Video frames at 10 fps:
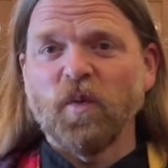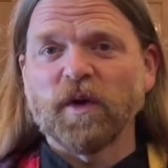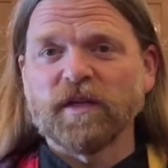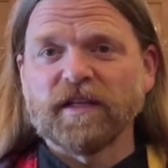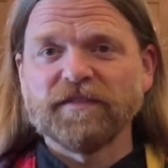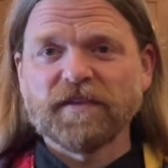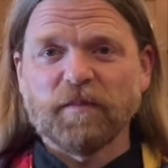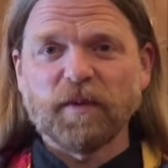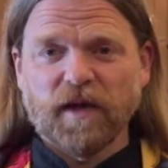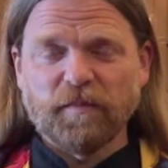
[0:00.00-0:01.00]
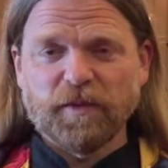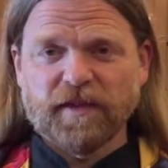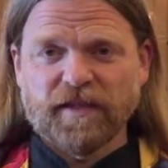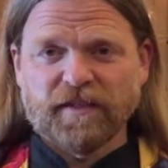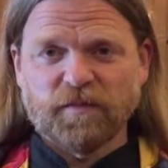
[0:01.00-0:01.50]
Want to lift up a couple
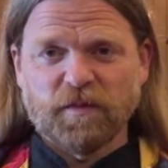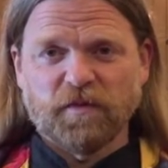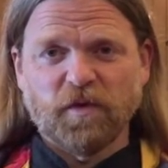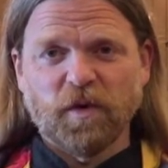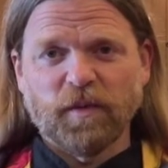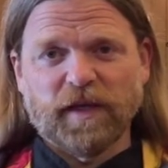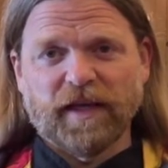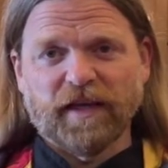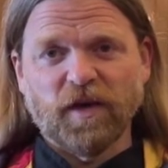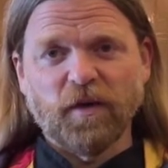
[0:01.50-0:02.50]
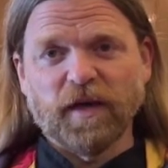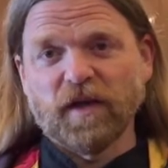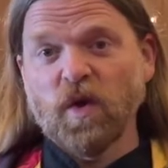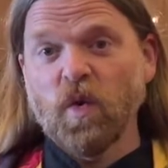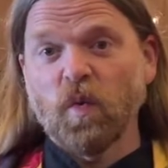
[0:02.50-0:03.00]
things before we get going.